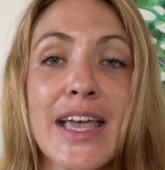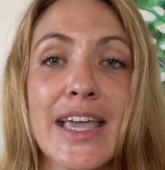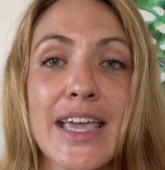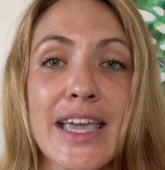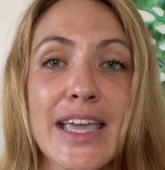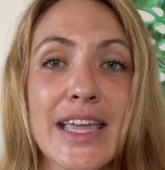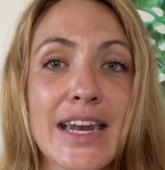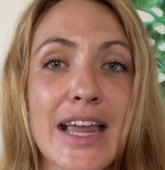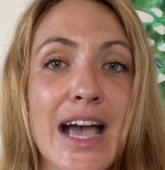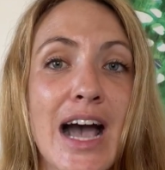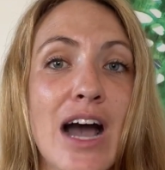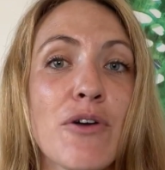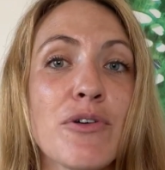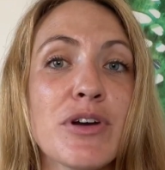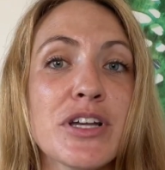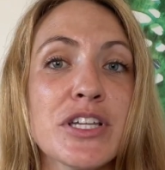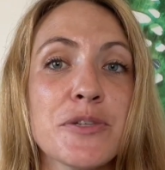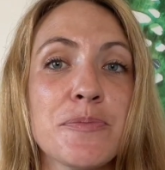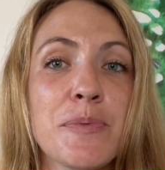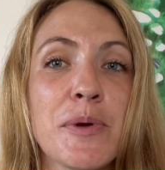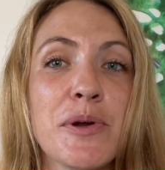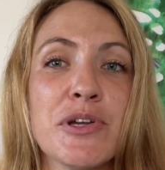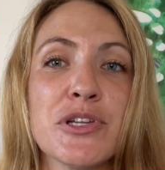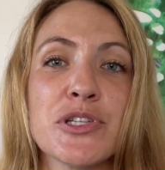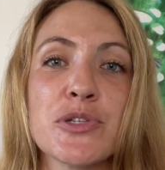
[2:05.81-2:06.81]
In our
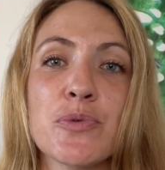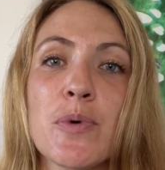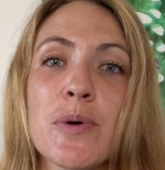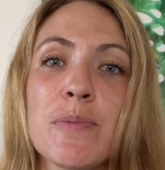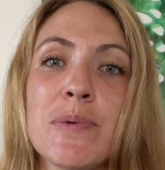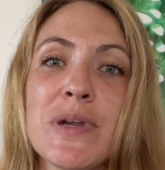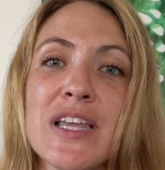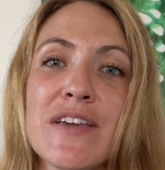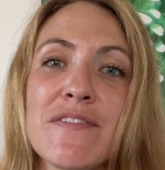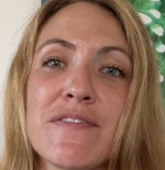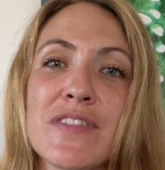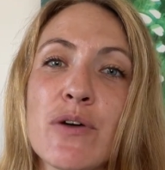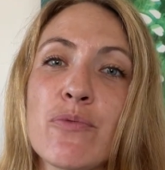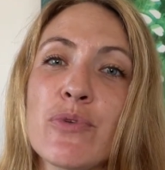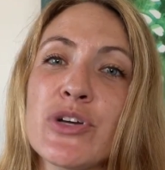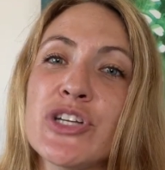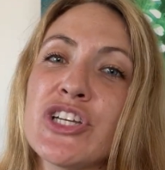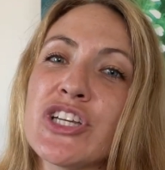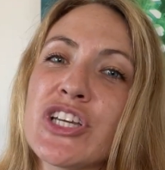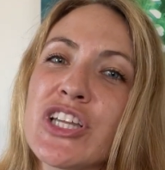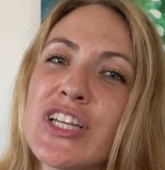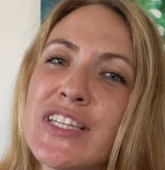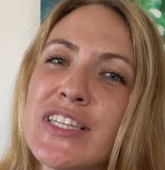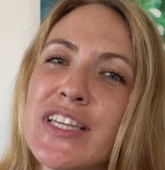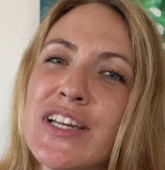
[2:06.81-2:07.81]
experience, we believe that we
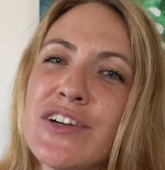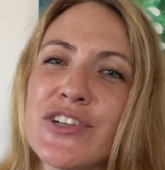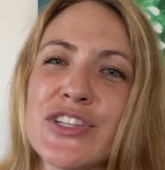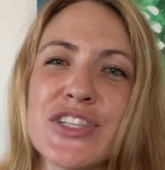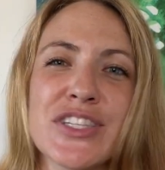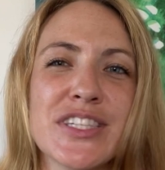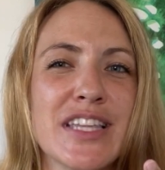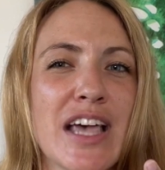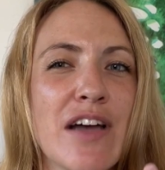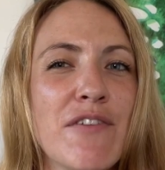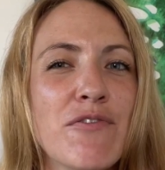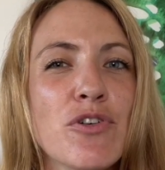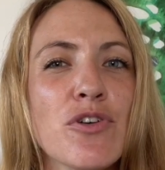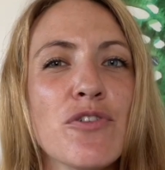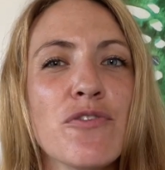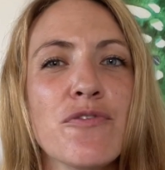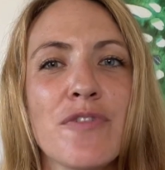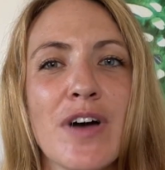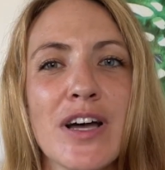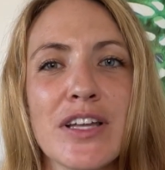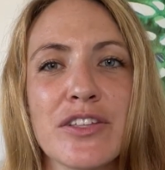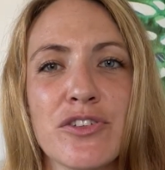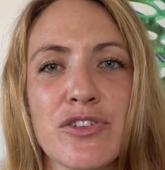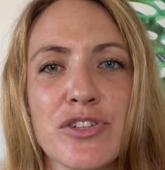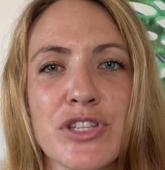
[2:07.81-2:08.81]
should consider several
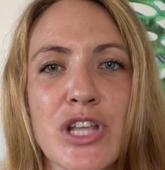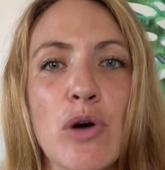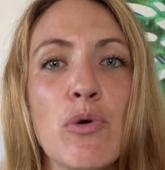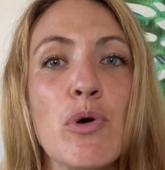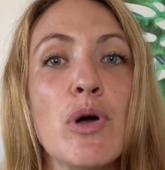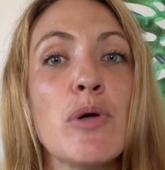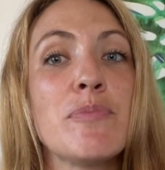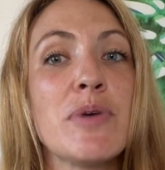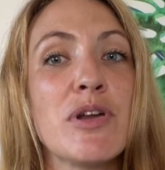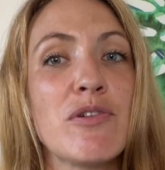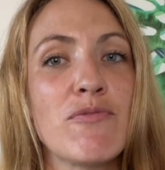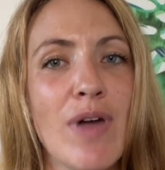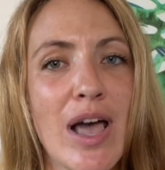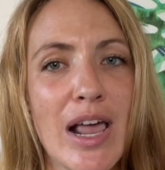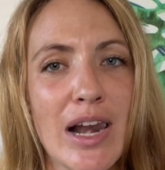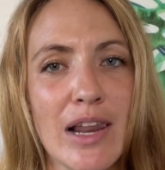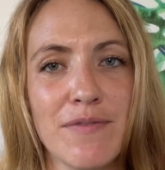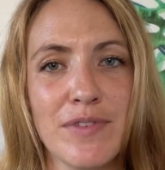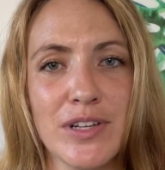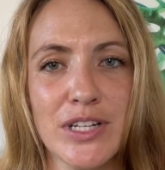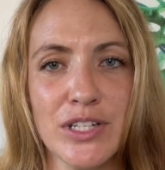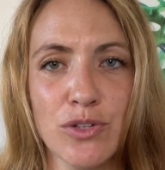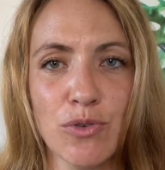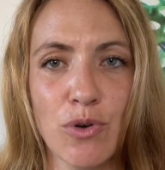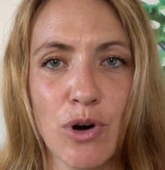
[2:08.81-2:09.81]
factors that will be
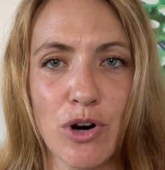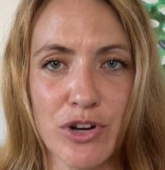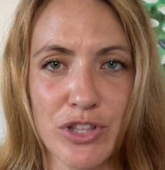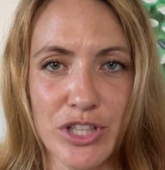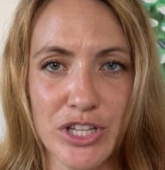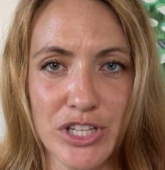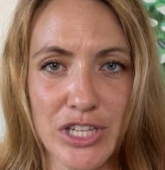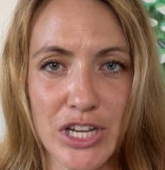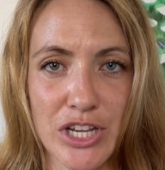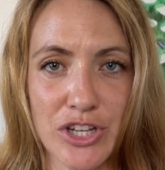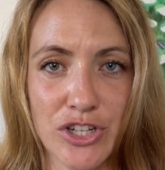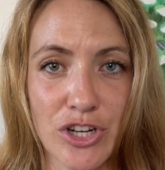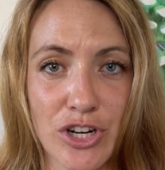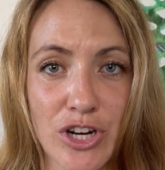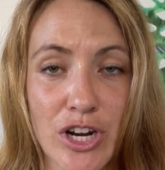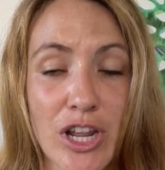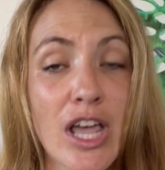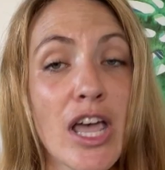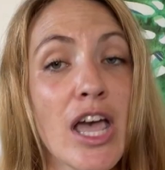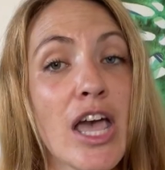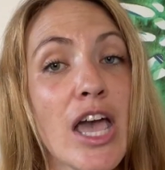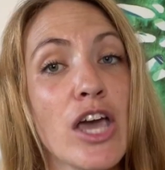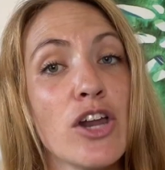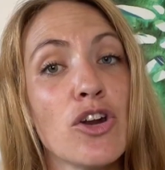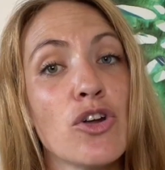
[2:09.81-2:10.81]
relevant to our decision
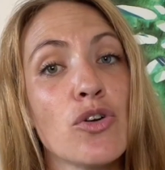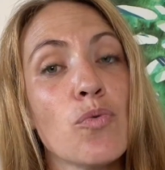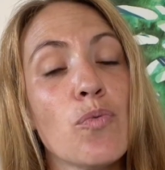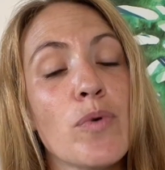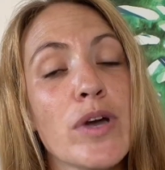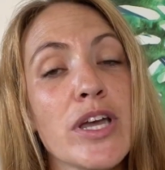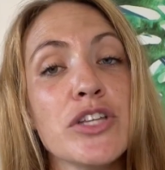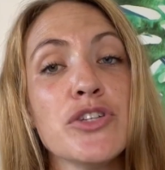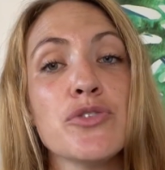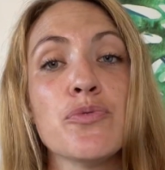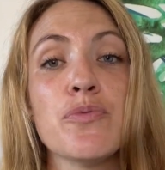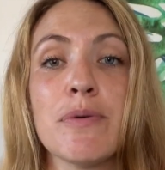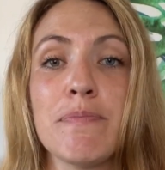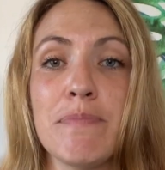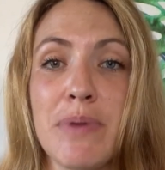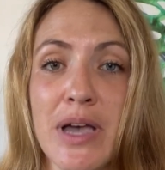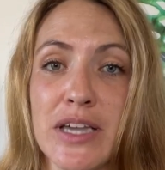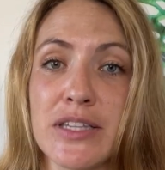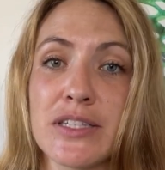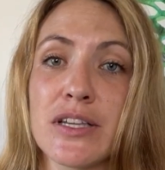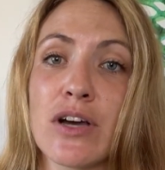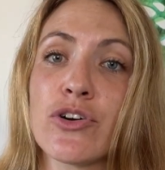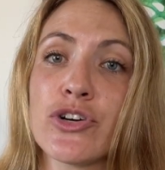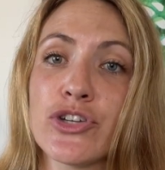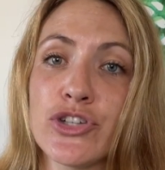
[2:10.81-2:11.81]
and on which we
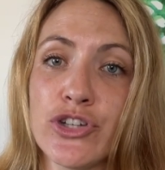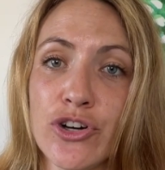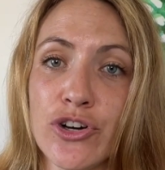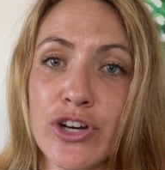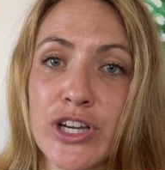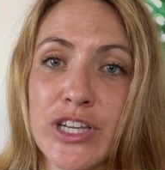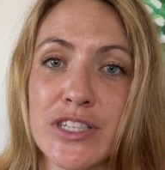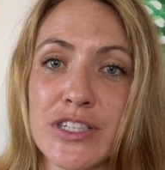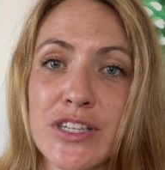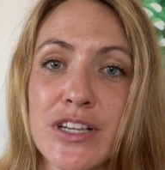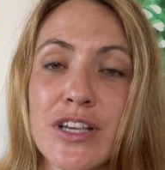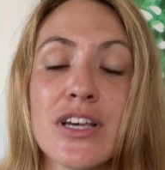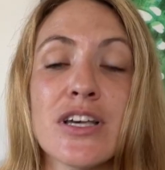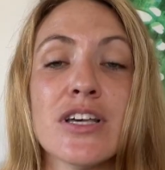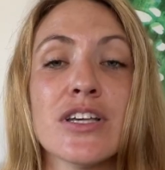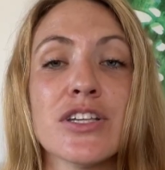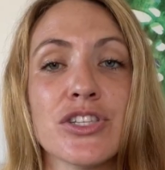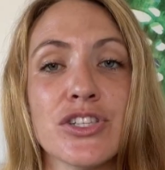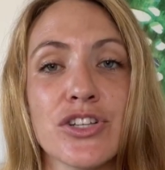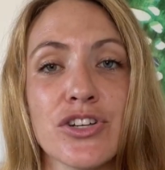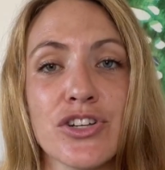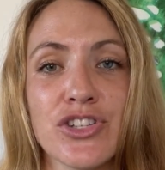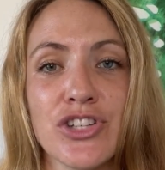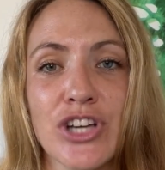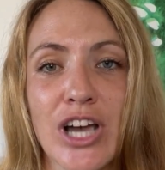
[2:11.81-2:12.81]
base our choice,
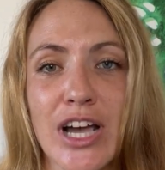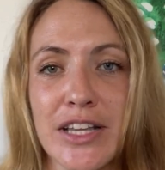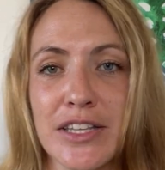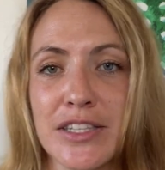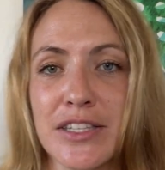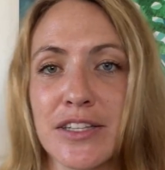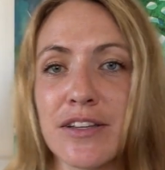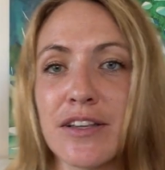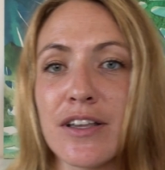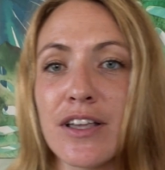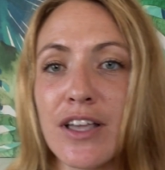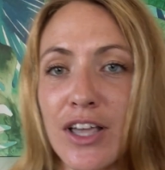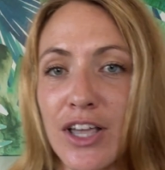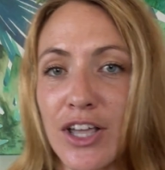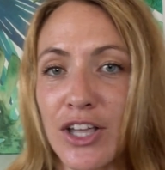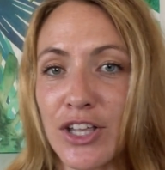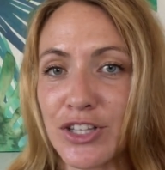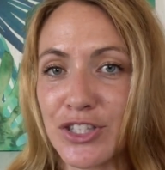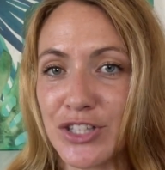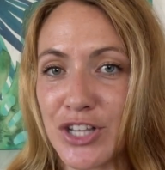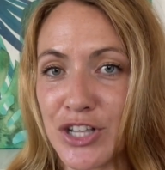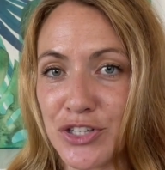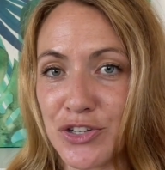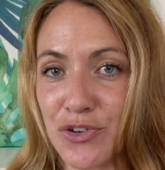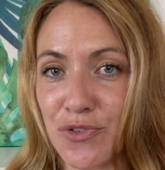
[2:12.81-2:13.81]
such as
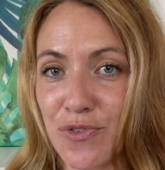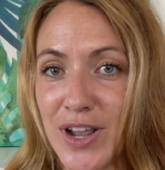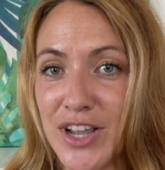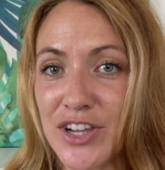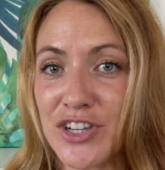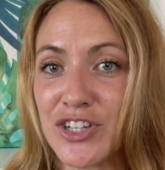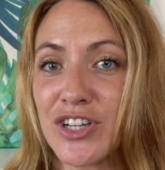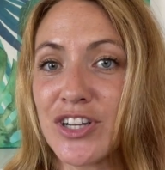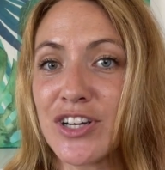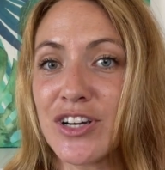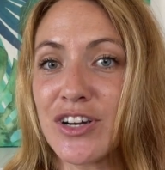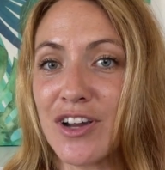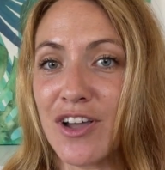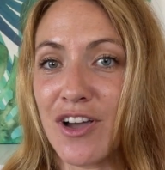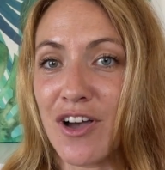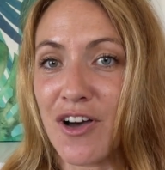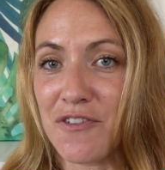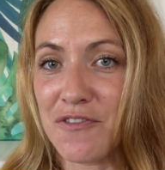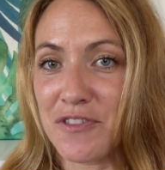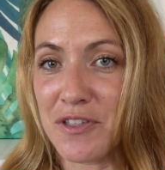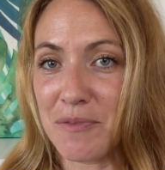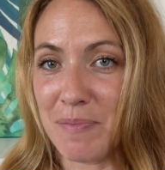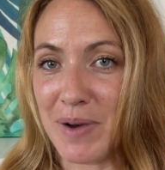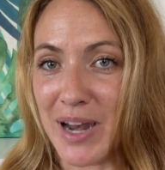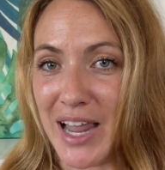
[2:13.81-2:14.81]
the duration of
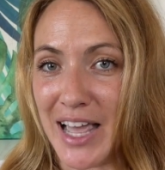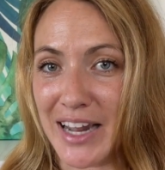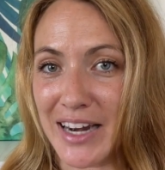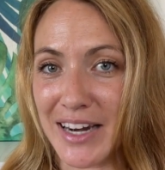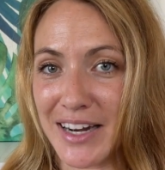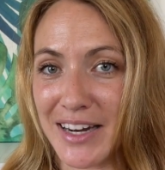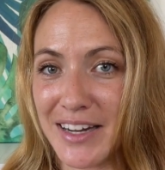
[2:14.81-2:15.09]
the plan.